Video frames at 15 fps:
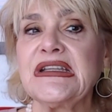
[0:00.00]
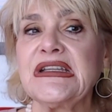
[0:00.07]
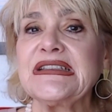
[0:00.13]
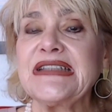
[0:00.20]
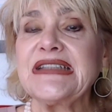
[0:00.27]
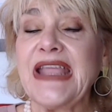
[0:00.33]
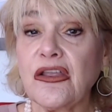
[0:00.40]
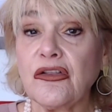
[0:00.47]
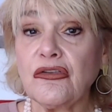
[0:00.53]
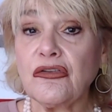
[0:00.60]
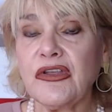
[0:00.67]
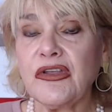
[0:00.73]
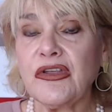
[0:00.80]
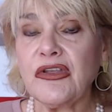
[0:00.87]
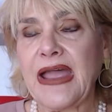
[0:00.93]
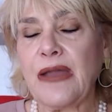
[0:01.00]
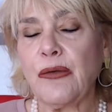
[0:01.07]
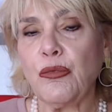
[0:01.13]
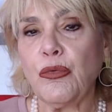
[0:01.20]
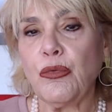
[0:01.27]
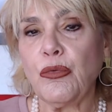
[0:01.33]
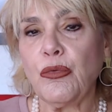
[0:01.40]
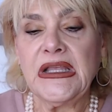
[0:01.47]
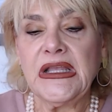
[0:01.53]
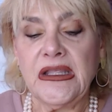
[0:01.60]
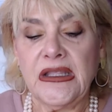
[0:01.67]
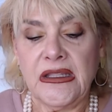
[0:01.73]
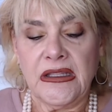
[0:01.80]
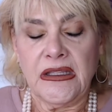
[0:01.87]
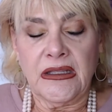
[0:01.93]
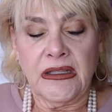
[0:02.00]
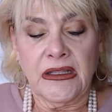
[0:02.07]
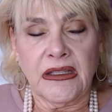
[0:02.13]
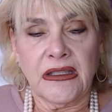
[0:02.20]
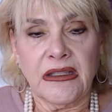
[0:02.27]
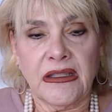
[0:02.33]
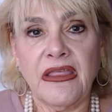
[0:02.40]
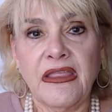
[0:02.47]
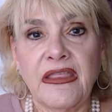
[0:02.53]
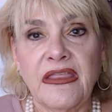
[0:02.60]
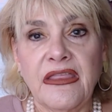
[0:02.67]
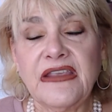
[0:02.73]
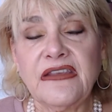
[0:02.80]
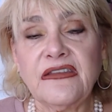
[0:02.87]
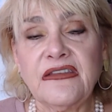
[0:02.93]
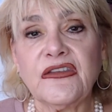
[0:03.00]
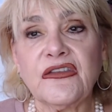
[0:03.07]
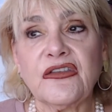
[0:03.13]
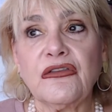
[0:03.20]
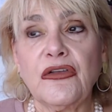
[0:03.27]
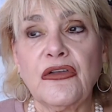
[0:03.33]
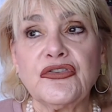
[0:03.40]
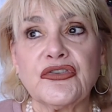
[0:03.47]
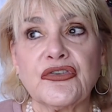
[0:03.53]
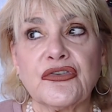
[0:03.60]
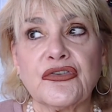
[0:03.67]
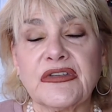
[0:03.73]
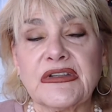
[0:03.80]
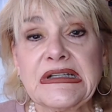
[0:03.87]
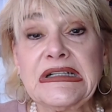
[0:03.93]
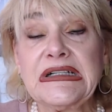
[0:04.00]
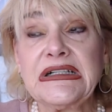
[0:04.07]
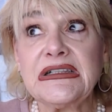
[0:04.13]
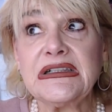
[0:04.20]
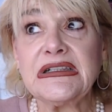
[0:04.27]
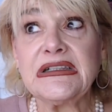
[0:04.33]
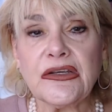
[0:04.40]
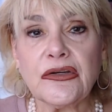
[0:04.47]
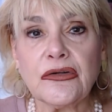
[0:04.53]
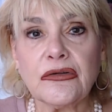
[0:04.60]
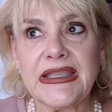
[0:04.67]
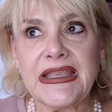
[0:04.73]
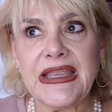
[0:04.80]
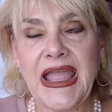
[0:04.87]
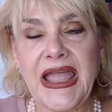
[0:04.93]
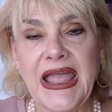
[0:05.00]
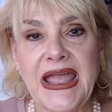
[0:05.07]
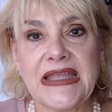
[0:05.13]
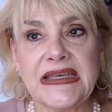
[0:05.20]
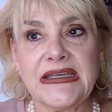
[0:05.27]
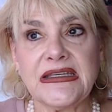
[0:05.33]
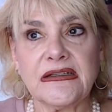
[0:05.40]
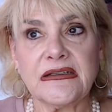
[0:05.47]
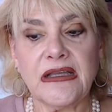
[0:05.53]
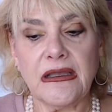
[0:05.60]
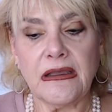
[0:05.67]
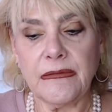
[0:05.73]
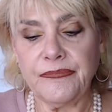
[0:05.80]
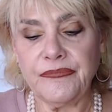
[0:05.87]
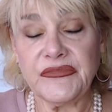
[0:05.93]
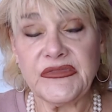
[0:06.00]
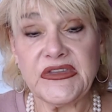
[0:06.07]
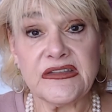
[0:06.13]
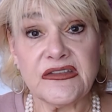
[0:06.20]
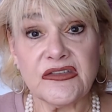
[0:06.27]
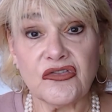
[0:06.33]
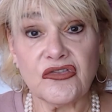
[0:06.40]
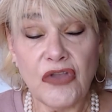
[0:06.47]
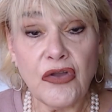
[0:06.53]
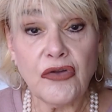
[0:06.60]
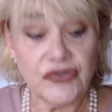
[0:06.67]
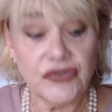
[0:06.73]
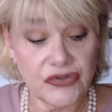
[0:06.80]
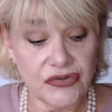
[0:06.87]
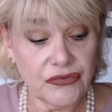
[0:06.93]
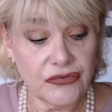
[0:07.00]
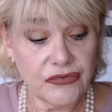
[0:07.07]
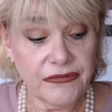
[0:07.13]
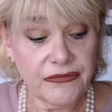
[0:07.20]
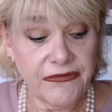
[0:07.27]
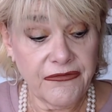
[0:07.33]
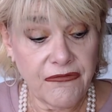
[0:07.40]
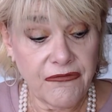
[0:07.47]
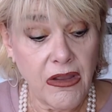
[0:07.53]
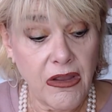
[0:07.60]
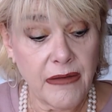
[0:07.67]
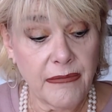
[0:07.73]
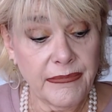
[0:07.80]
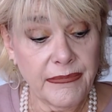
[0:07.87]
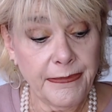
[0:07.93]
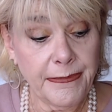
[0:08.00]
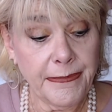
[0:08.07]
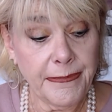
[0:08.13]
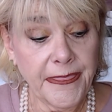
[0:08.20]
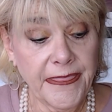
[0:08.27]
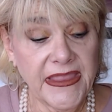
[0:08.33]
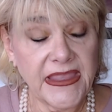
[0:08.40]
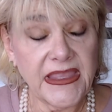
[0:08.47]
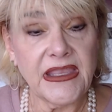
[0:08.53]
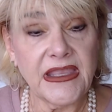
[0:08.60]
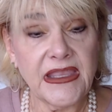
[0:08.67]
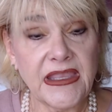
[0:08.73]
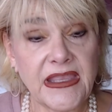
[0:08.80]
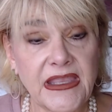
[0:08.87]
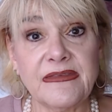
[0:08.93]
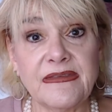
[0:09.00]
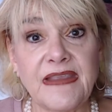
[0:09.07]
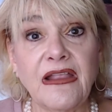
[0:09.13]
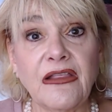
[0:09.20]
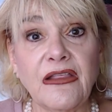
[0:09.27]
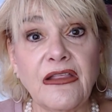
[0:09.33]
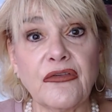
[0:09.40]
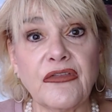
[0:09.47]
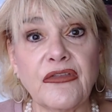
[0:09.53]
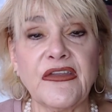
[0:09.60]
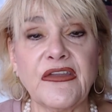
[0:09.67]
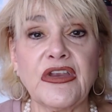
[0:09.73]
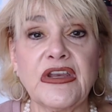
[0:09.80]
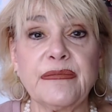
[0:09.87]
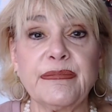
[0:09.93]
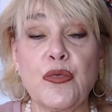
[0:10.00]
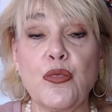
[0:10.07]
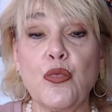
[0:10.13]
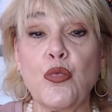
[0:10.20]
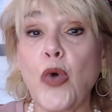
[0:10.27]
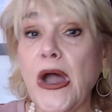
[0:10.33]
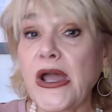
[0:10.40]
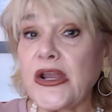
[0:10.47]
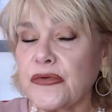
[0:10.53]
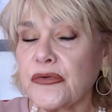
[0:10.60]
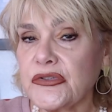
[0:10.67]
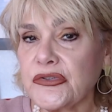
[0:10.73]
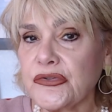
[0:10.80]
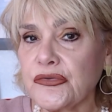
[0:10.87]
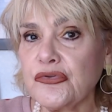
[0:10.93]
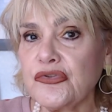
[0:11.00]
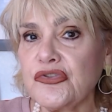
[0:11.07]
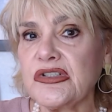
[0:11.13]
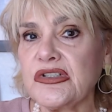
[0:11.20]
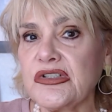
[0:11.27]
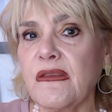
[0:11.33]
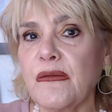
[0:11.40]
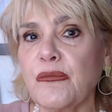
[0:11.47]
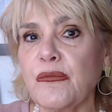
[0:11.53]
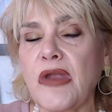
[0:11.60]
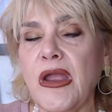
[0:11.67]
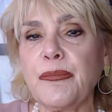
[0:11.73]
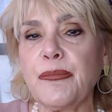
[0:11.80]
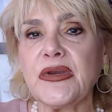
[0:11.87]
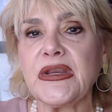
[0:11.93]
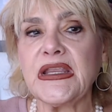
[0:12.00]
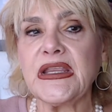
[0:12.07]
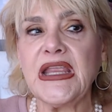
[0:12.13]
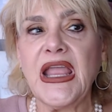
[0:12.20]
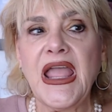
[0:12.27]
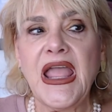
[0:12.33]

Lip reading: take a look at. Well, these disclosures clearly had disclosure from the seller that there had been water intrusion on the property,